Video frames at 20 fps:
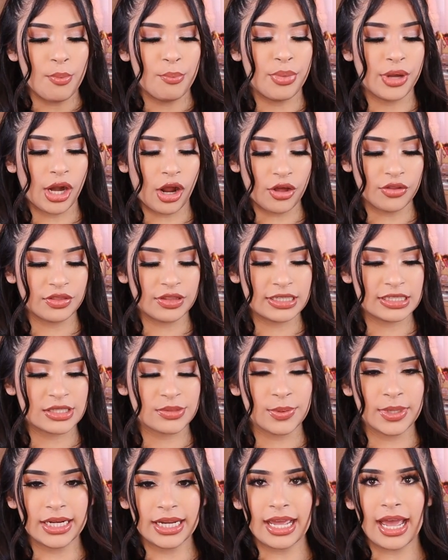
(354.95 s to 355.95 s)
but on this
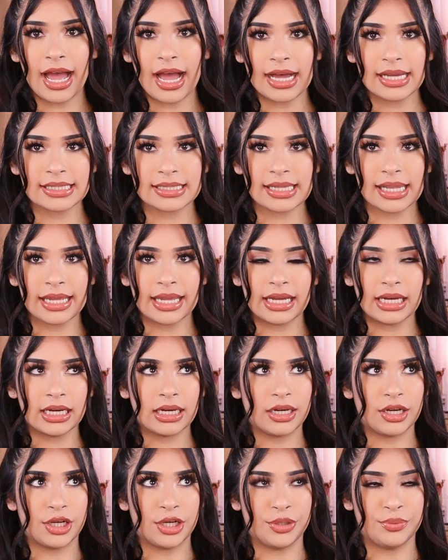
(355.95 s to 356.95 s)
one it has like
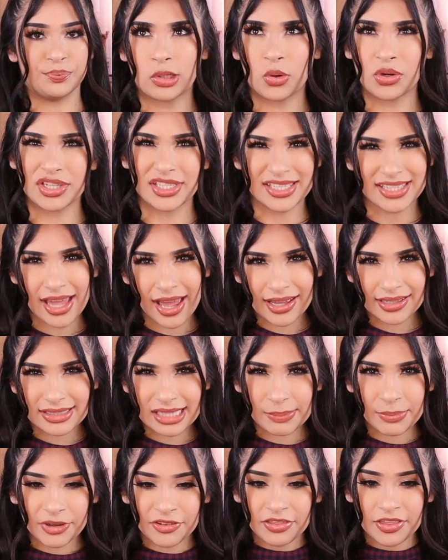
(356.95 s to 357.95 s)
a corset
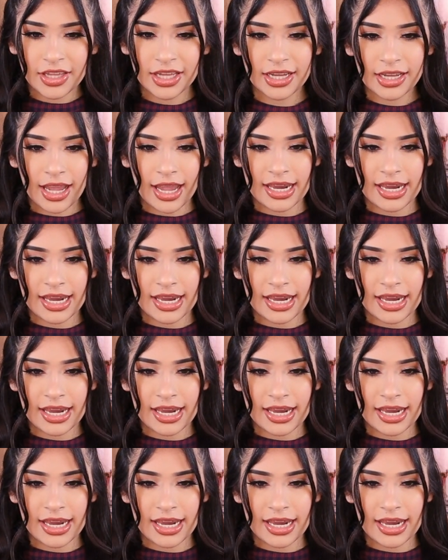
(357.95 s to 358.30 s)
type of thing,